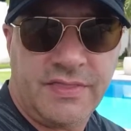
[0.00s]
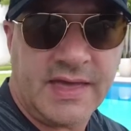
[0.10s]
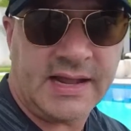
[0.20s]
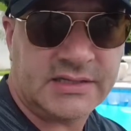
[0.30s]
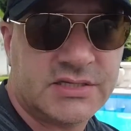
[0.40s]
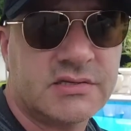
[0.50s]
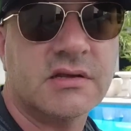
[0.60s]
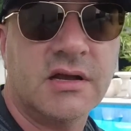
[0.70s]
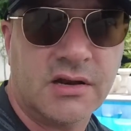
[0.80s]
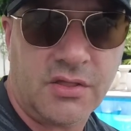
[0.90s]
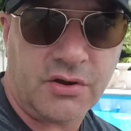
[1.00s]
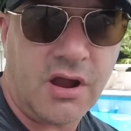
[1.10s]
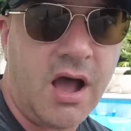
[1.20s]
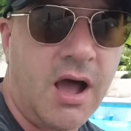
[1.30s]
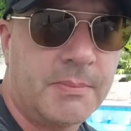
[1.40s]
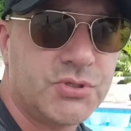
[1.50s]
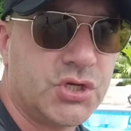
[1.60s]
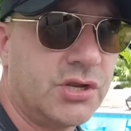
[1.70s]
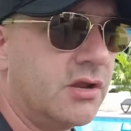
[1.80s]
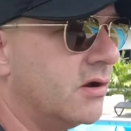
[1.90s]
that's another
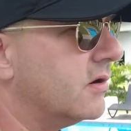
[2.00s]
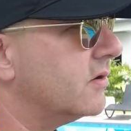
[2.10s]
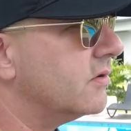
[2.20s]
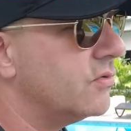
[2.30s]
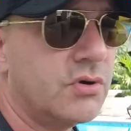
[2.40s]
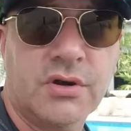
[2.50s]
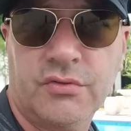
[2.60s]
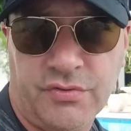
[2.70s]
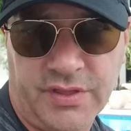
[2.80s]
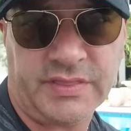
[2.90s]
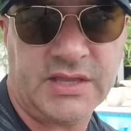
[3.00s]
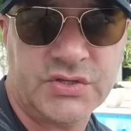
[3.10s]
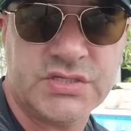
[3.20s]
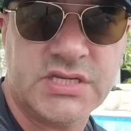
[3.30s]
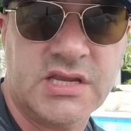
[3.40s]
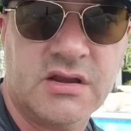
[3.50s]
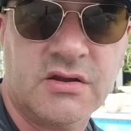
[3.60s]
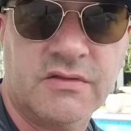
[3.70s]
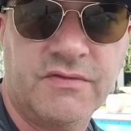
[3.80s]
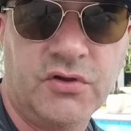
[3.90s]
option here, or another thing that you see
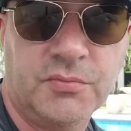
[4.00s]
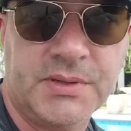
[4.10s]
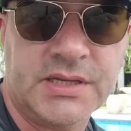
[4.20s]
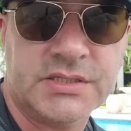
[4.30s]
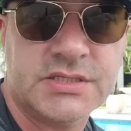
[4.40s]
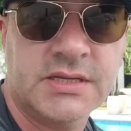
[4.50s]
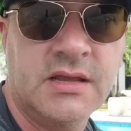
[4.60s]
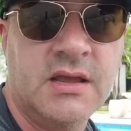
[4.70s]
here in the Philippines.